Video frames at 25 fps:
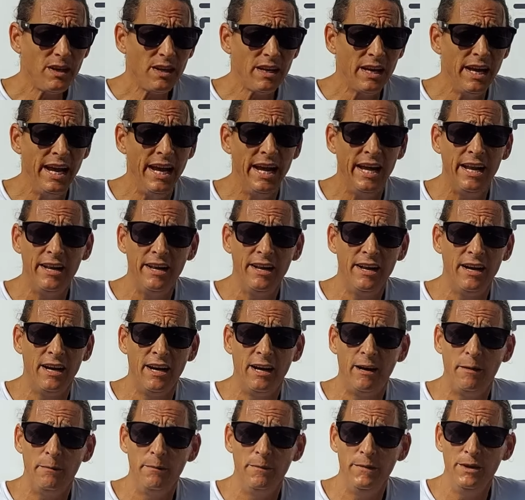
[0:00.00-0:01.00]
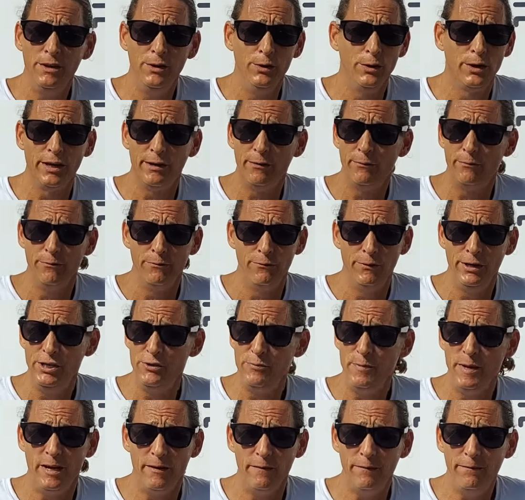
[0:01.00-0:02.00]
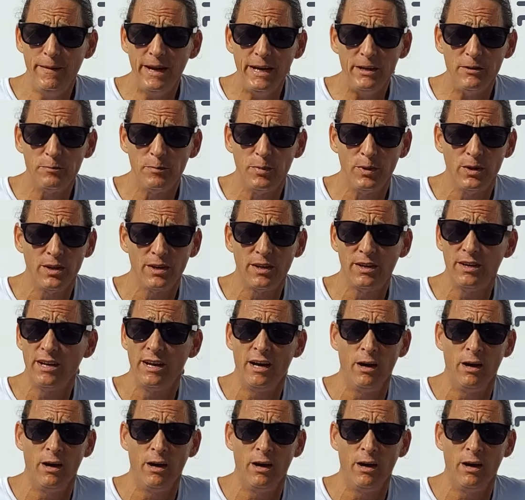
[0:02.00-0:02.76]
And you can reach me on Facebook.